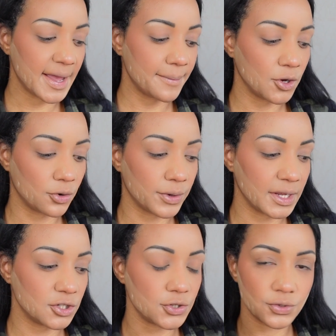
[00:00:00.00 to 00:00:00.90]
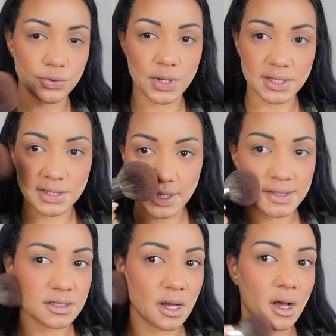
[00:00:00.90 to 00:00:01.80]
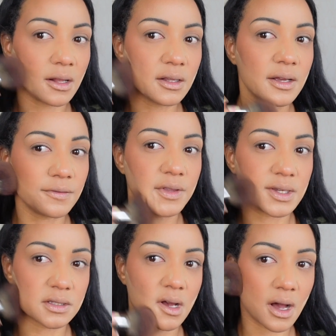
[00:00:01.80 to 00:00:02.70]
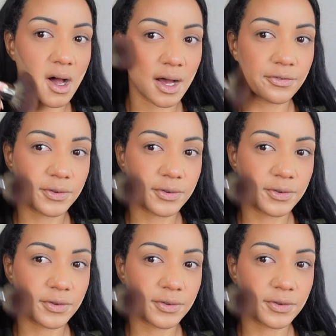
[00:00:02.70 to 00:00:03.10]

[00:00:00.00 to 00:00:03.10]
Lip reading: am going to dust all of this off